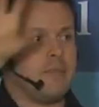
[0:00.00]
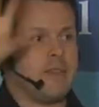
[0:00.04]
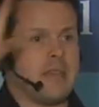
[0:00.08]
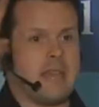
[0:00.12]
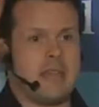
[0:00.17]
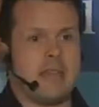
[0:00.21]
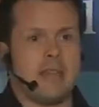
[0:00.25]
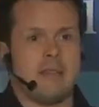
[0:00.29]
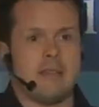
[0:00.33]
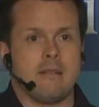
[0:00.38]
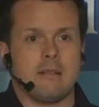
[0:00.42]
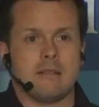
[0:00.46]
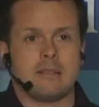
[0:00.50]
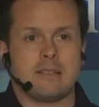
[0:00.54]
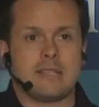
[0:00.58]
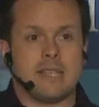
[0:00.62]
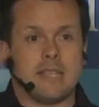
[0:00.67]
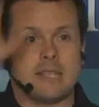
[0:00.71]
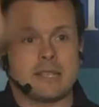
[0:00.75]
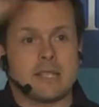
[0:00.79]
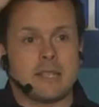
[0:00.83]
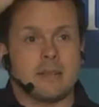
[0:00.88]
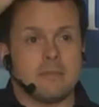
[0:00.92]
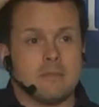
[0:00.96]
the
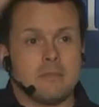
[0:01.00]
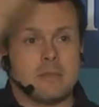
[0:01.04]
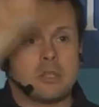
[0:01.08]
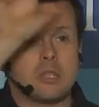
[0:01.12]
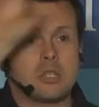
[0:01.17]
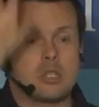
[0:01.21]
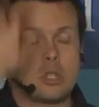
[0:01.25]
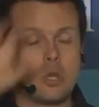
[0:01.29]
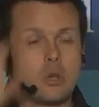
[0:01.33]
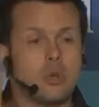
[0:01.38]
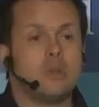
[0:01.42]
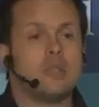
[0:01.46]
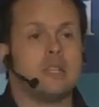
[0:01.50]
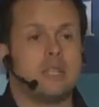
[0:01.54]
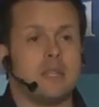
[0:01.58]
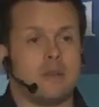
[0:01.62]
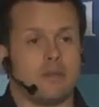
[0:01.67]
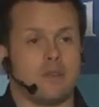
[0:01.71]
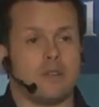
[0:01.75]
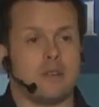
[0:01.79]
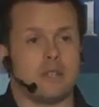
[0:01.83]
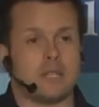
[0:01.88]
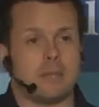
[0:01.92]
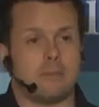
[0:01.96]
systems to the
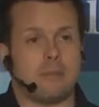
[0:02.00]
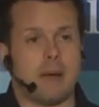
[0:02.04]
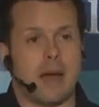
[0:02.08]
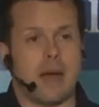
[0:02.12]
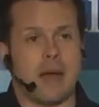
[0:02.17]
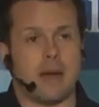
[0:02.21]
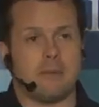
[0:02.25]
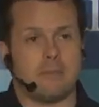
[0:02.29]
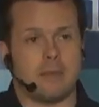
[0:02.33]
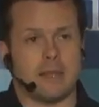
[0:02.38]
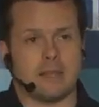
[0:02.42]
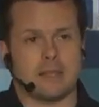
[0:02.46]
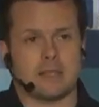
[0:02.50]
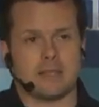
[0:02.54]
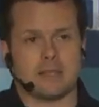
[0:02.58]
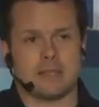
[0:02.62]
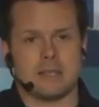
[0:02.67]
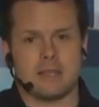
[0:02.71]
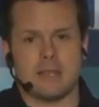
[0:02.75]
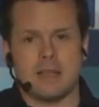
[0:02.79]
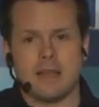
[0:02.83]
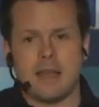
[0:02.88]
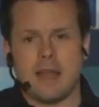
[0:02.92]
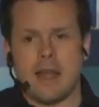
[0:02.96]
different departments.